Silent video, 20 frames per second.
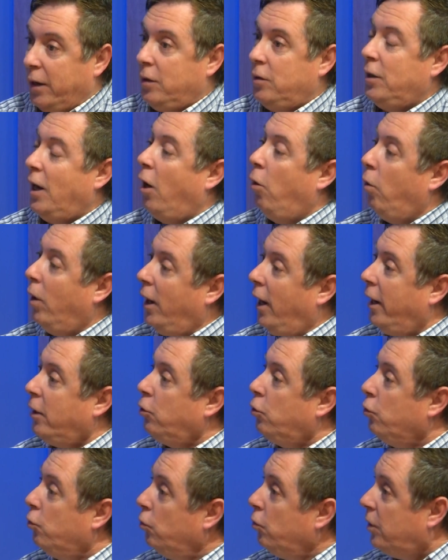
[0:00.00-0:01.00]
But I
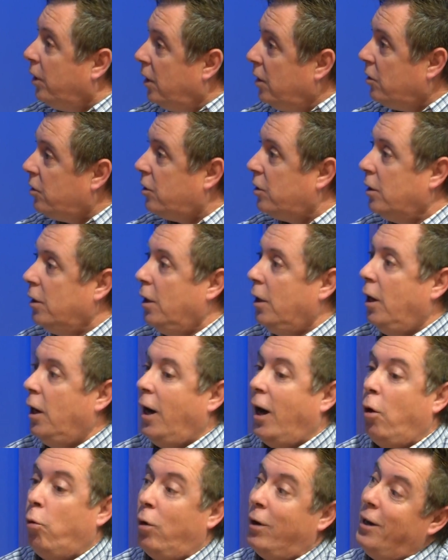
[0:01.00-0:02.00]
would like to do this.
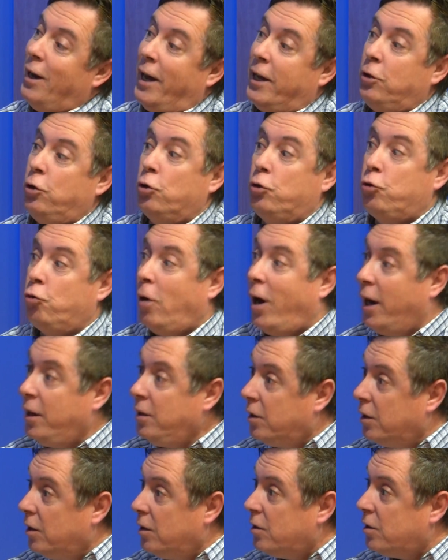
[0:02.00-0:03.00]
I would like to
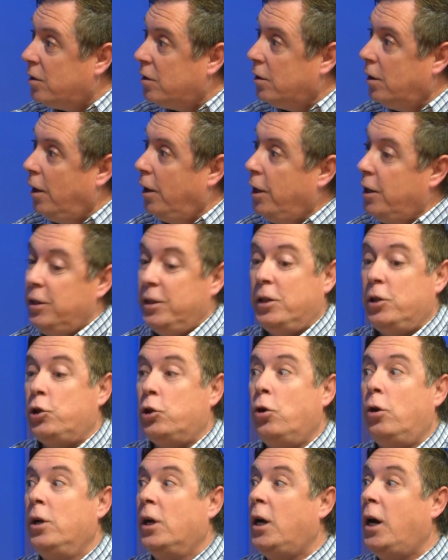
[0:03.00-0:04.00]
try this.
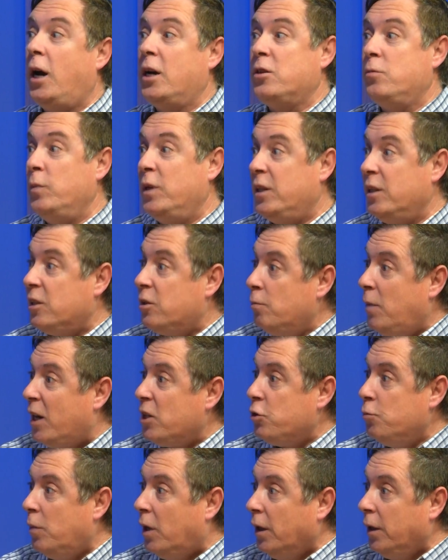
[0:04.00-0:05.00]
This is going to cost me
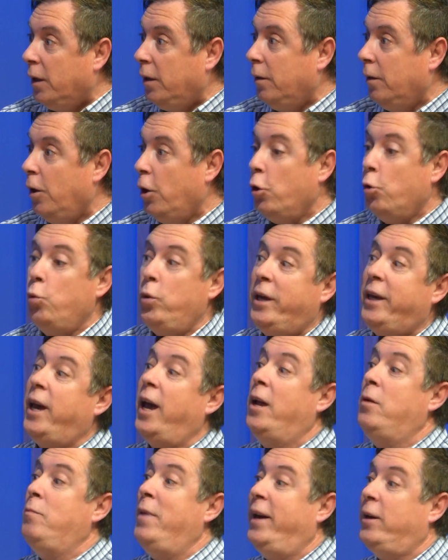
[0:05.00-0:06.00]
this much money.
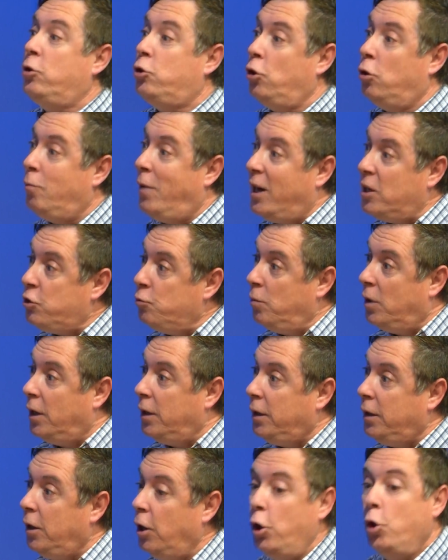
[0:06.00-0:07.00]
We can make so
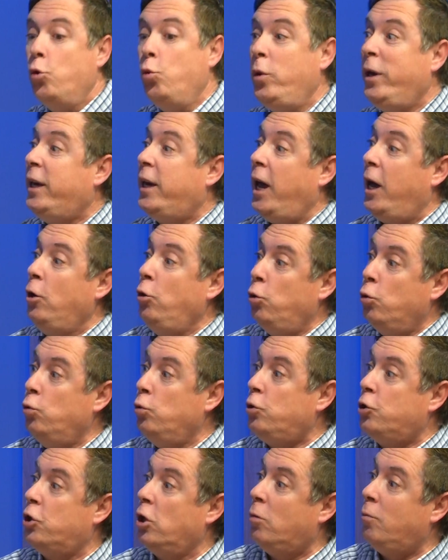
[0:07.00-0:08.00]
much money. We
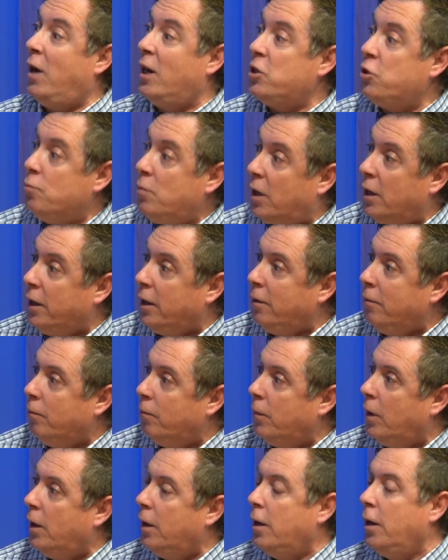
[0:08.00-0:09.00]
can lose so much
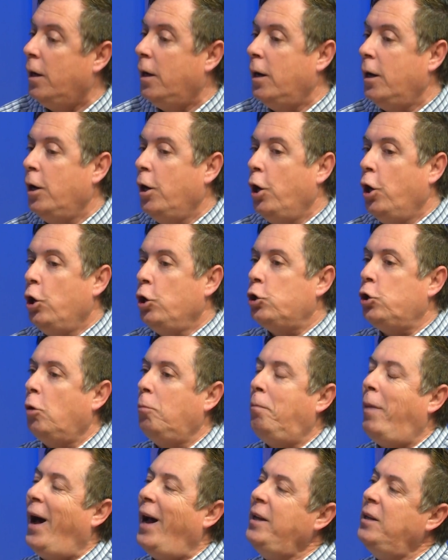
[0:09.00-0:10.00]
money.
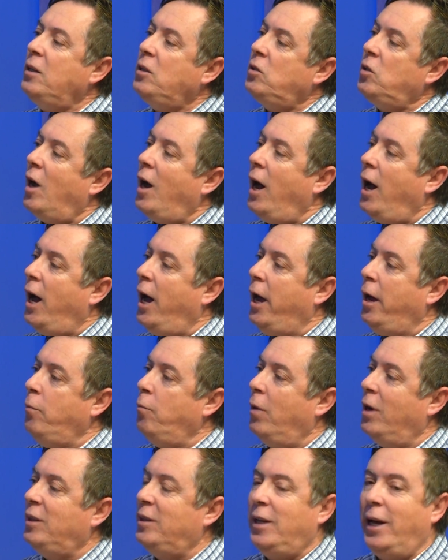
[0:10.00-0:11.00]
So by the
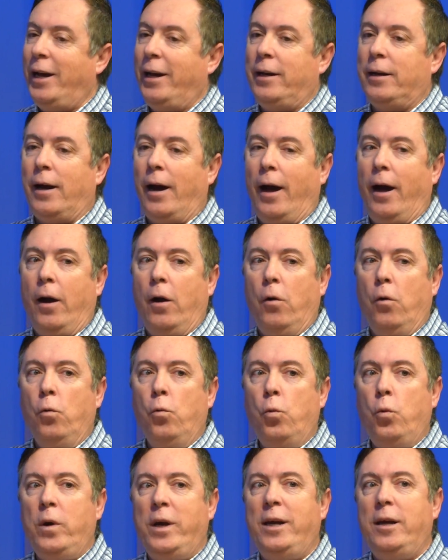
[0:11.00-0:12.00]
time that
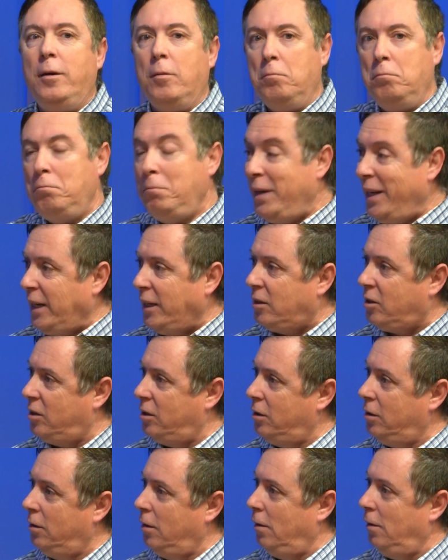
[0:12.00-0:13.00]
we
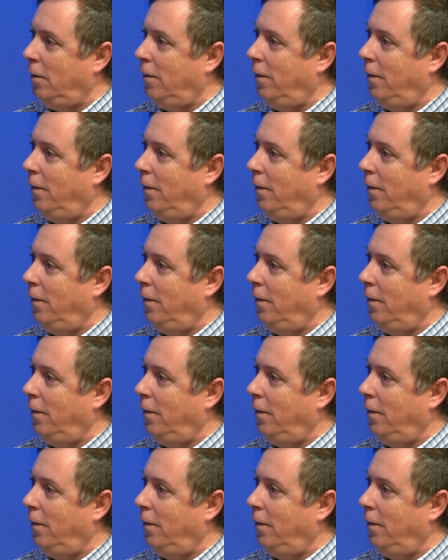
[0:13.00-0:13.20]
meet,